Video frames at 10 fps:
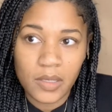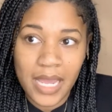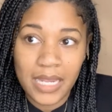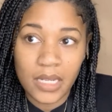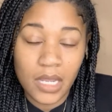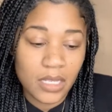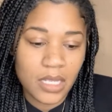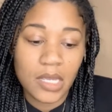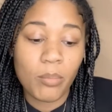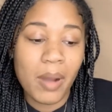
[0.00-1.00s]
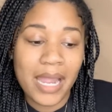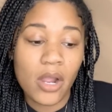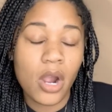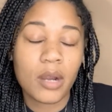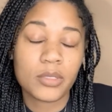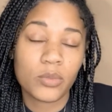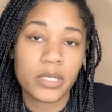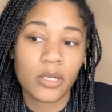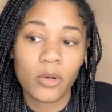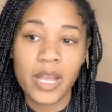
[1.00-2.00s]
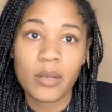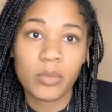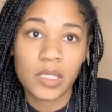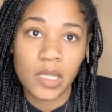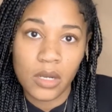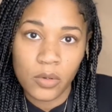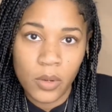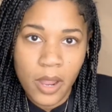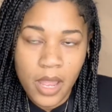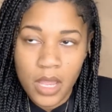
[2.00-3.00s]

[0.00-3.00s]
my carbs were incredibly low.